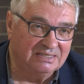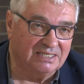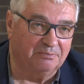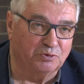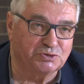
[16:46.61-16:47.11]

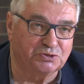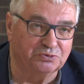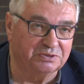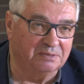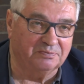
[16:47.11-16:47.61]
They
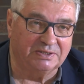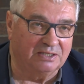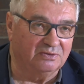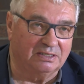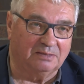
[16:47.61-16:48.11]
pursue the
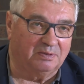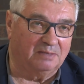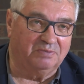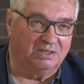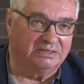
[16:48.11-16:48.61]
neoliberal
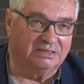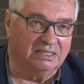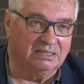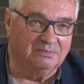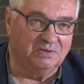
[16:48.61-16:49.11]
politi
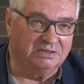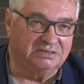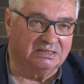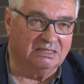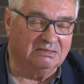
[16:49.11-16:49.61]
uh,
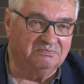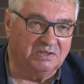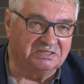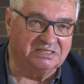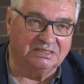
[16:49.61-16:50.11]
politi uh,
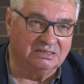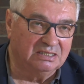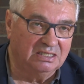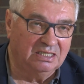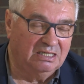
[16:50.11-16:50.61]
policy
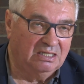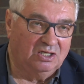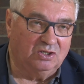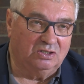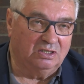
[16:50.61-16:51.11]

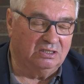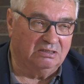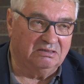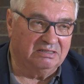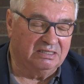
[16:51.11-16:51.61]

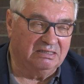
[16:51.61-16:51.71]
uh,